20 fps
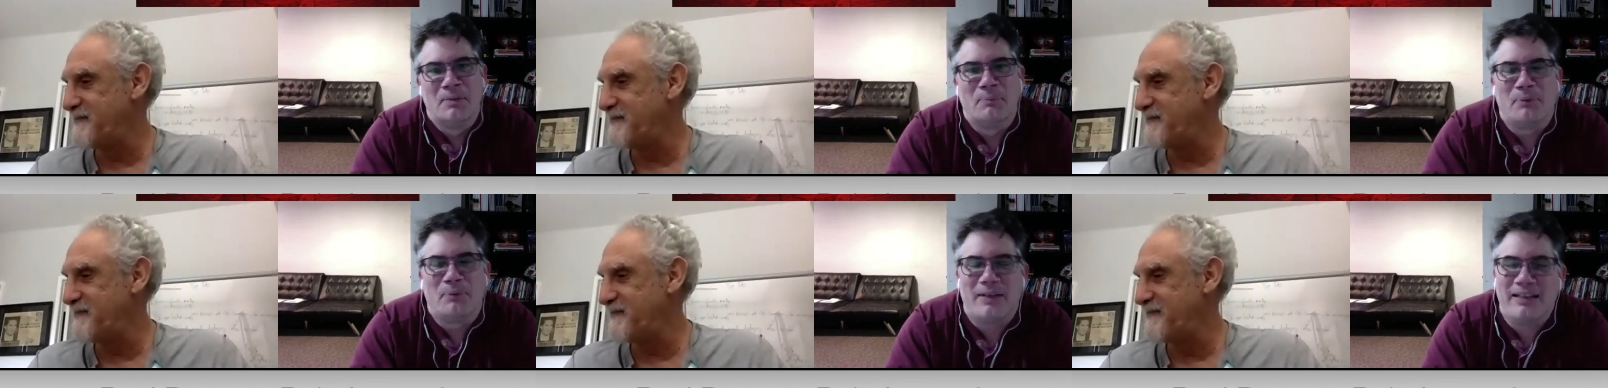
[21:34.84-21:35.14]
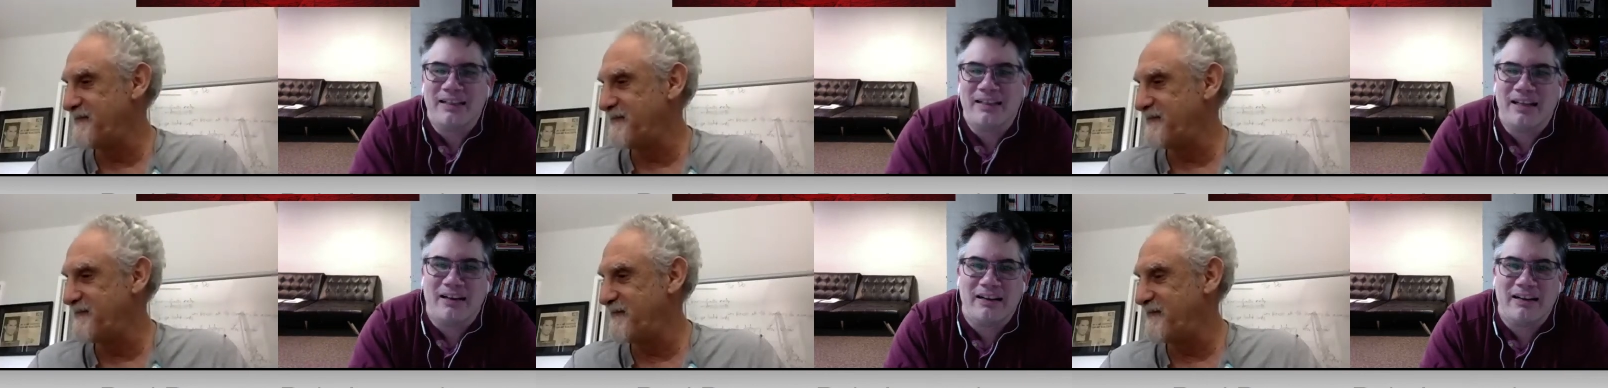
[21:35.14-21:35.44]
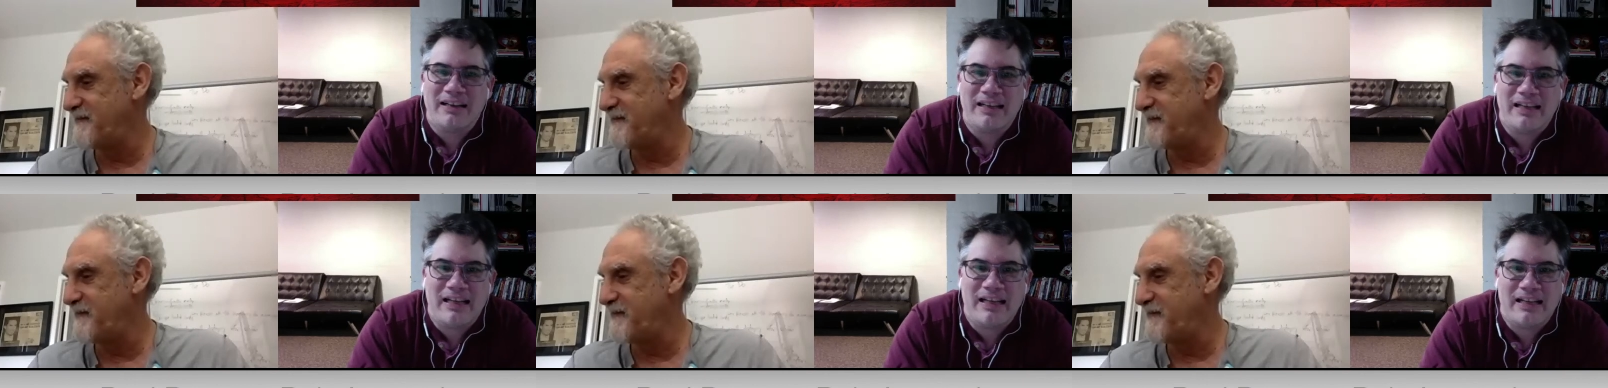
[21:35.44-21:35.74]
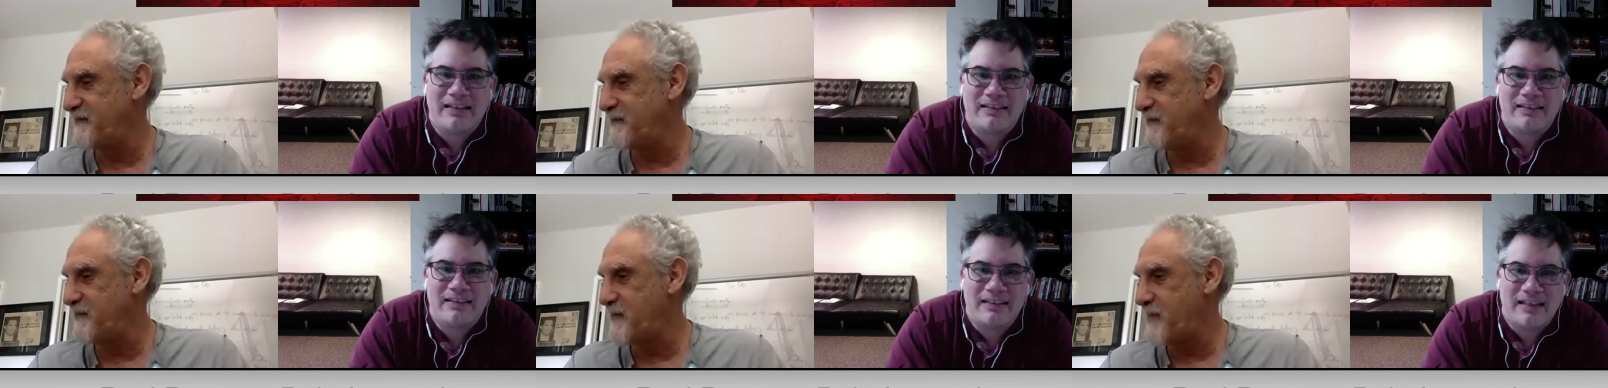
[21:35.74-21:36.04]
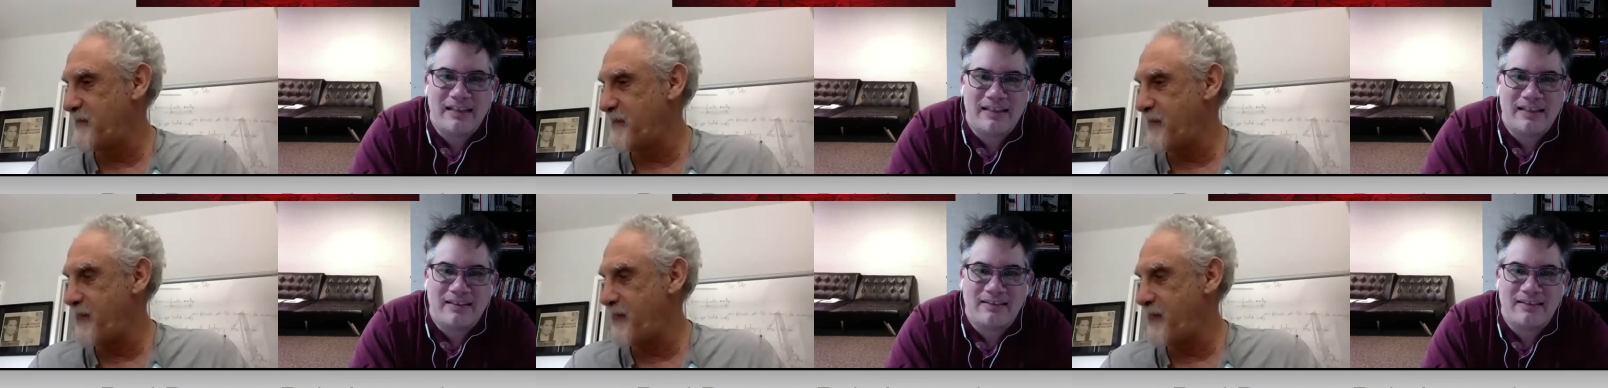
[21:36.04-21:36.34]
Speaker 1: but you know it's
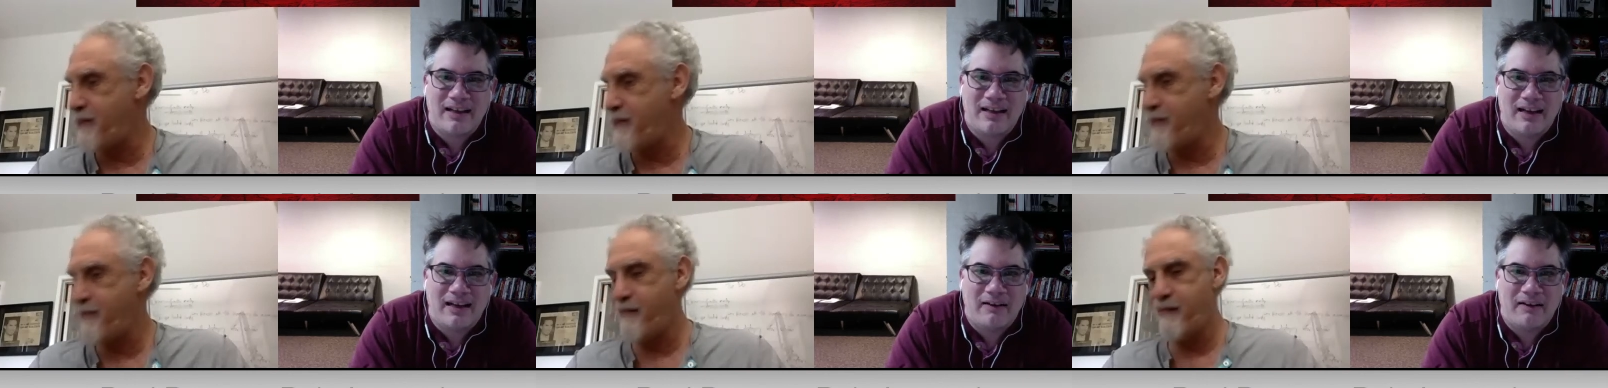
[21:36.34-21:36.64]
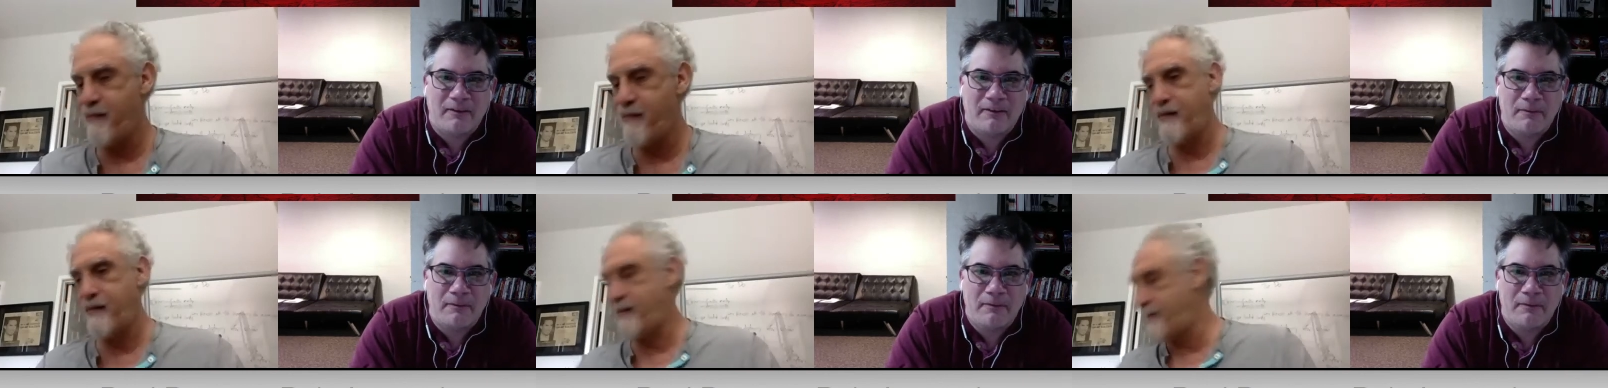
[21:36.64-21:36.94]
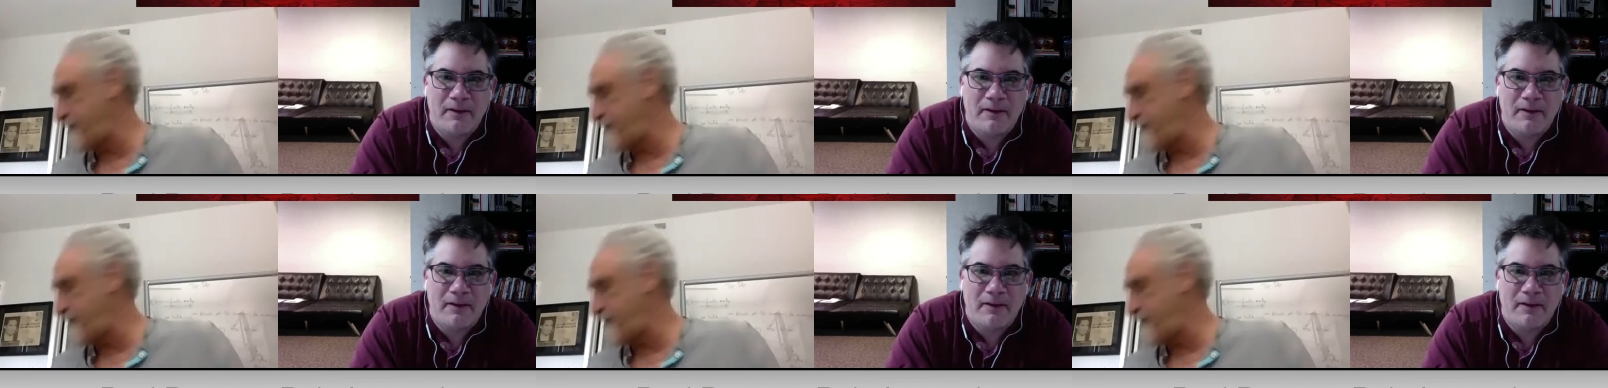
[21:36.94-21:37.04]
it's uh, you